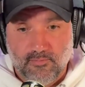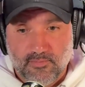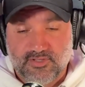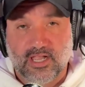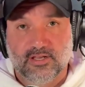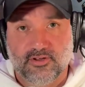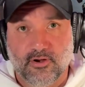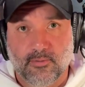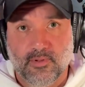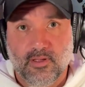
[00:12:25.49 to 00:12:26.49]
second
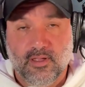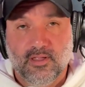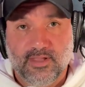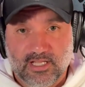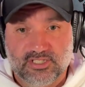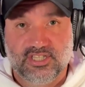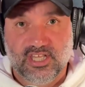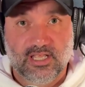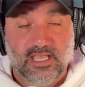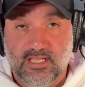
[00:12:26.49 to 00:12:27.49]
term,
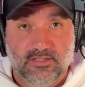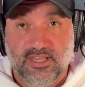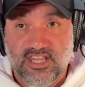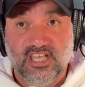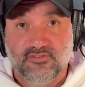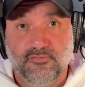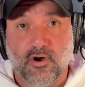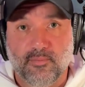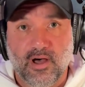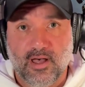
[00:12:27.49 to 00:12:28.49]
that he's this
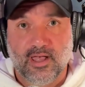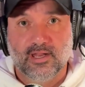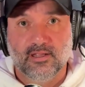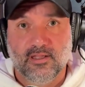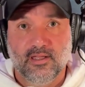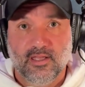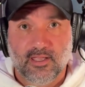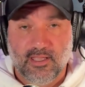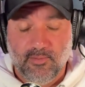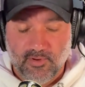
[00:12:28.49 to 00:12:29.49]
far behind in
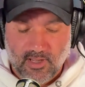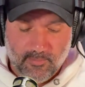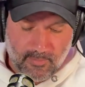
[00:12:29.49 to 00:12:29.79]
keeping up.